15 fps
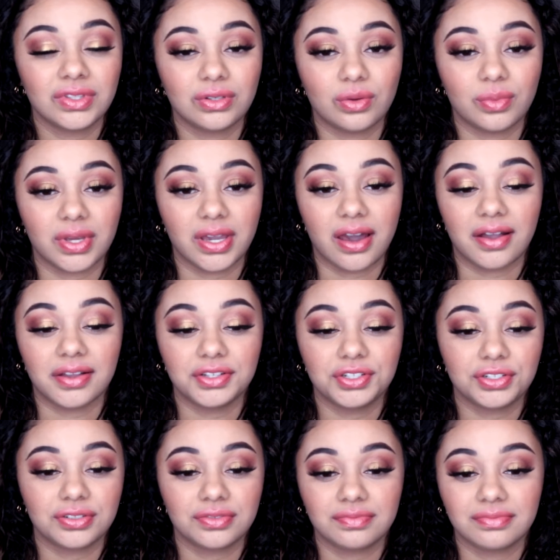oh my
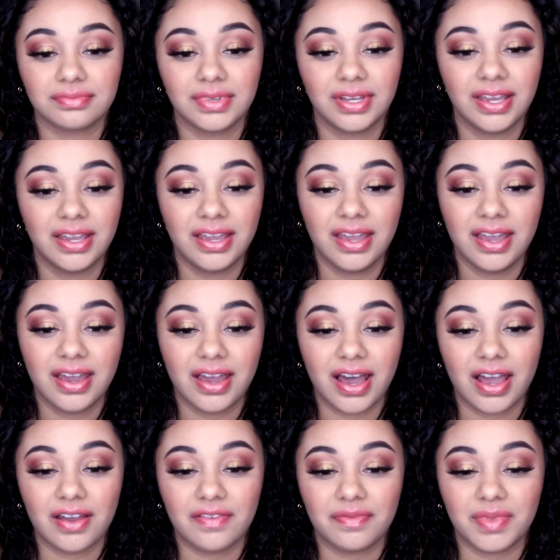gosh,
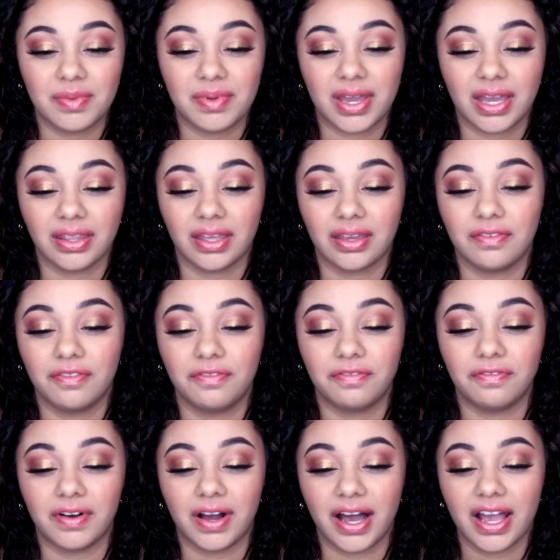I've maybe had like
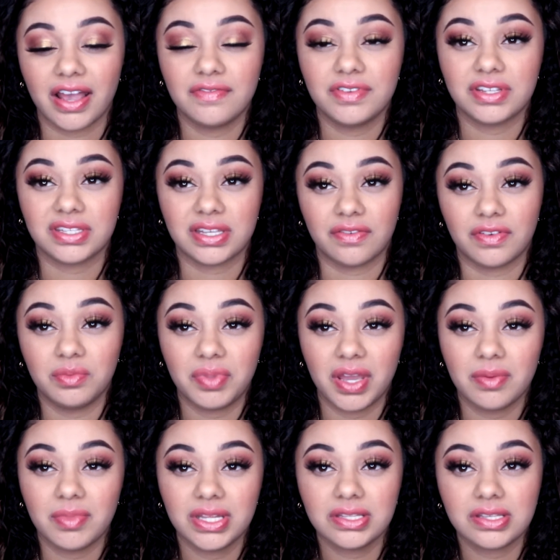5 to 7
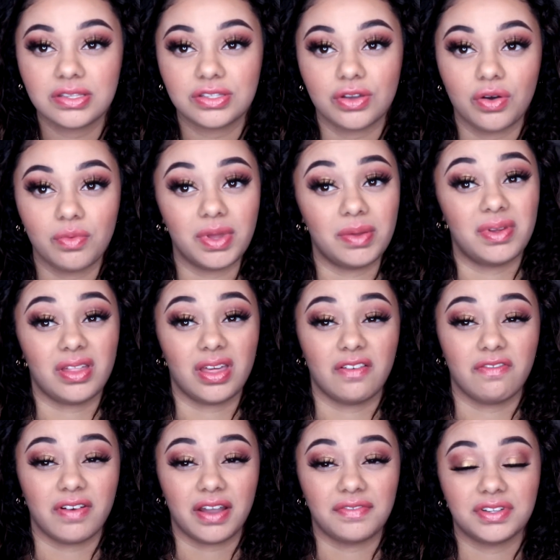payments, so maybe like
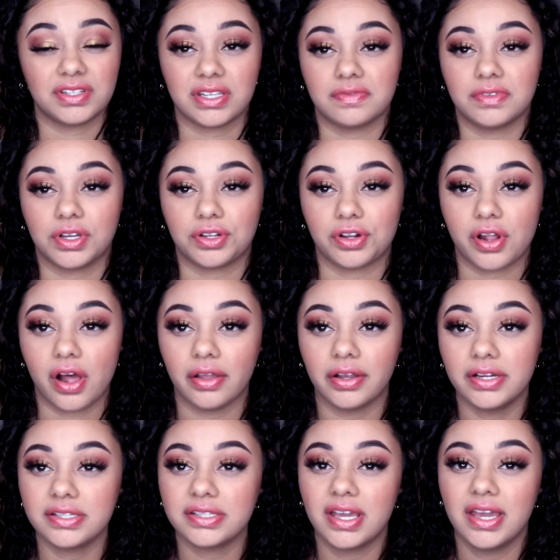$500 to
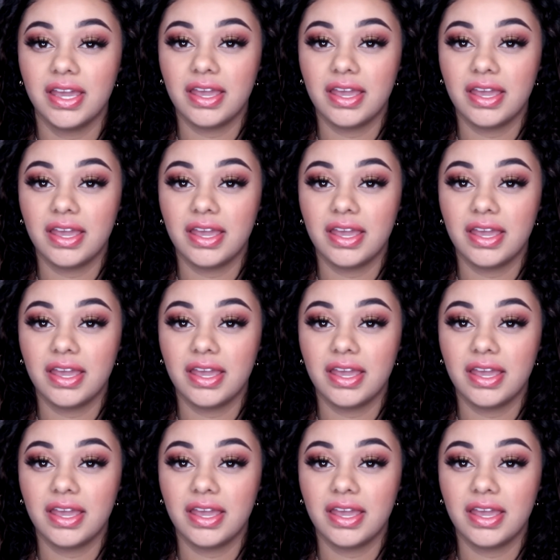$700,